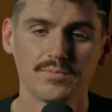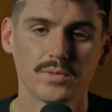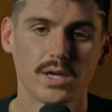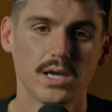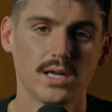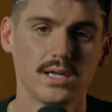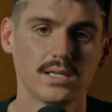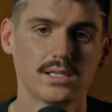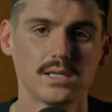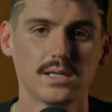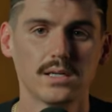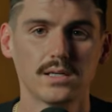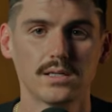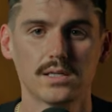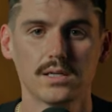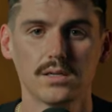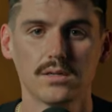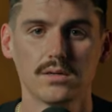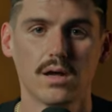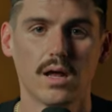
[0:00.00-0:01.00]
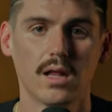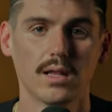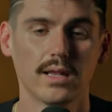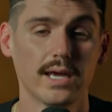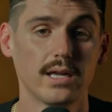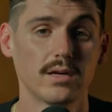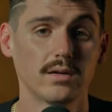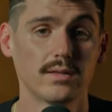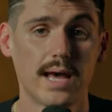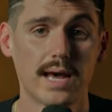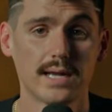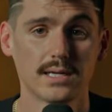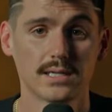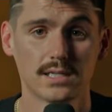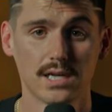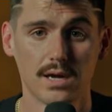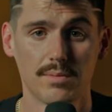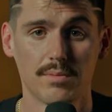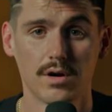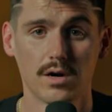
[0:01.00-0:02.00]
It isn't until later that
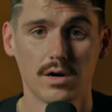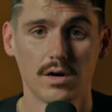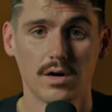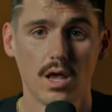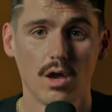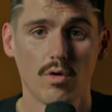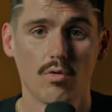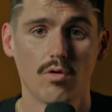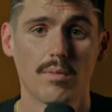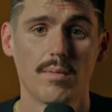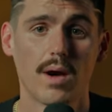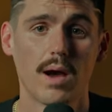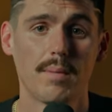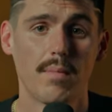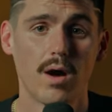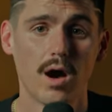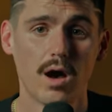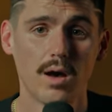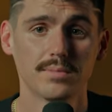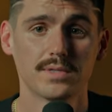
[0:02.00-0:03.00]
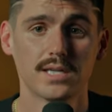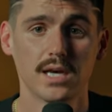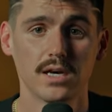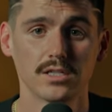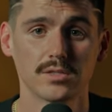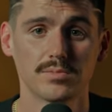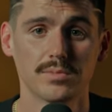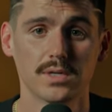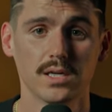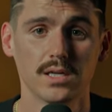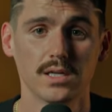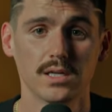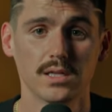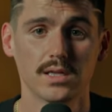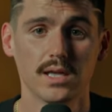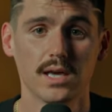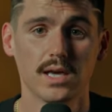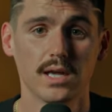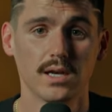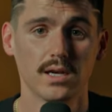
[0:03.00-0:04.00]
summer where my mom tells me
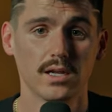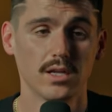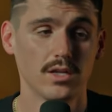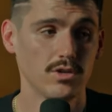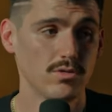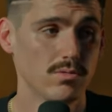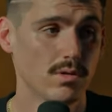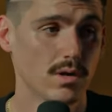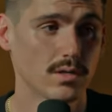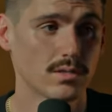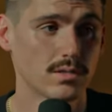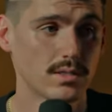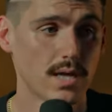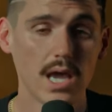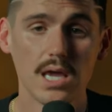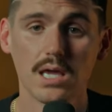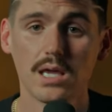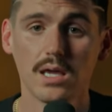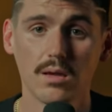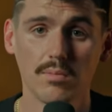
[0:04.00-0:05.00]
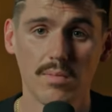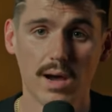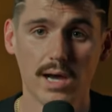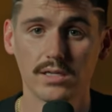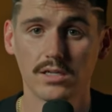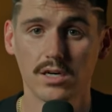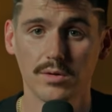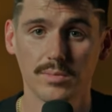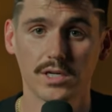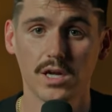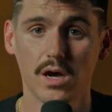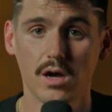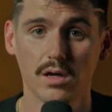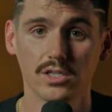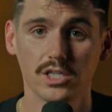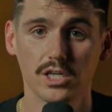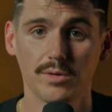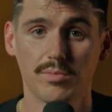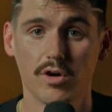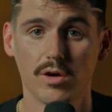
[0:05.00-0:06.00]
that you are taking my
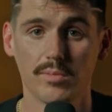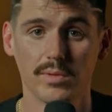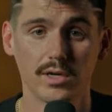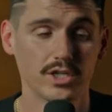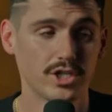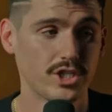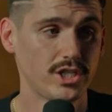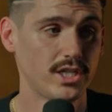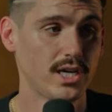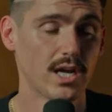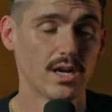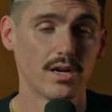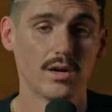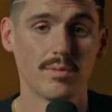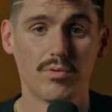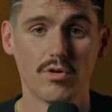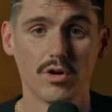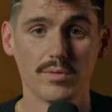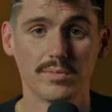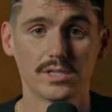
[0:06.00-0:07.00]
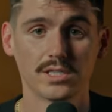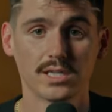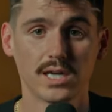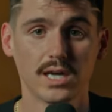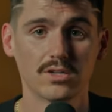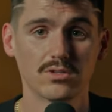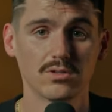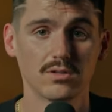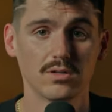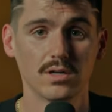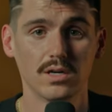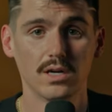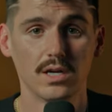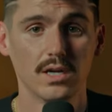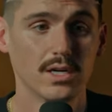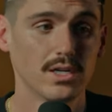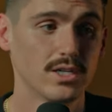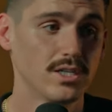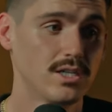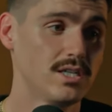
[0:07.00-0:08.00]
dermatology appointment. She had an appointment scheduled
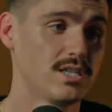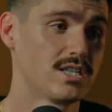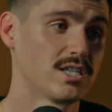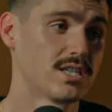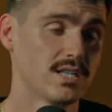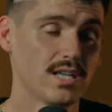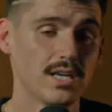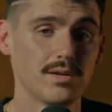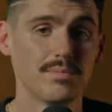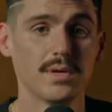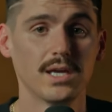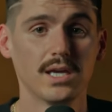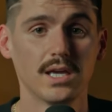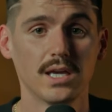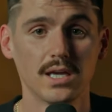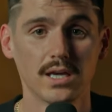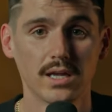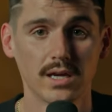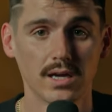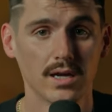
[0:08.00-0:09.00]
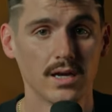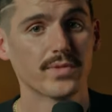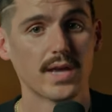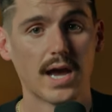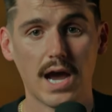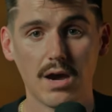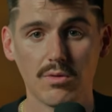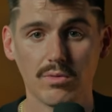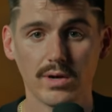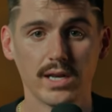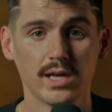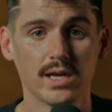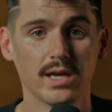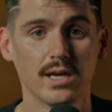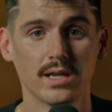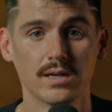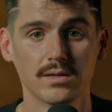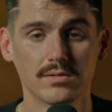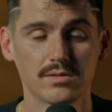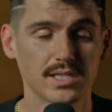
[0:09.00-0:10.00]
she slid me in. I went
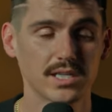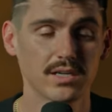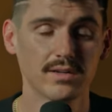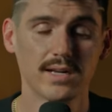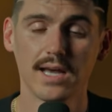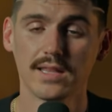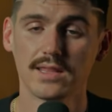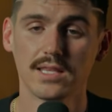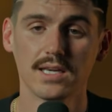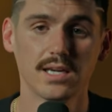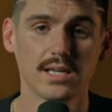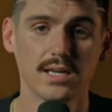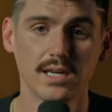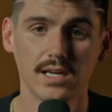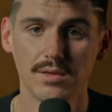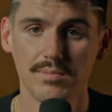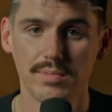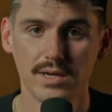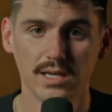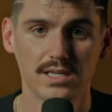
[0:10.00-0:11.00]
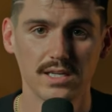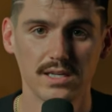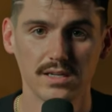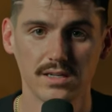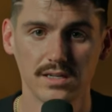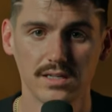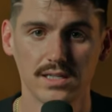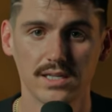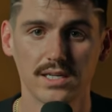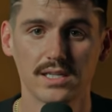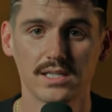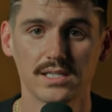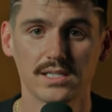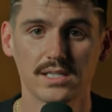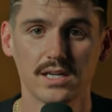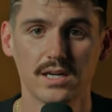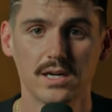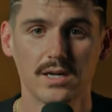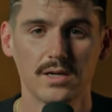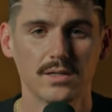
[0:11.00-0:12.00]
in, still not thinking any big deal of this.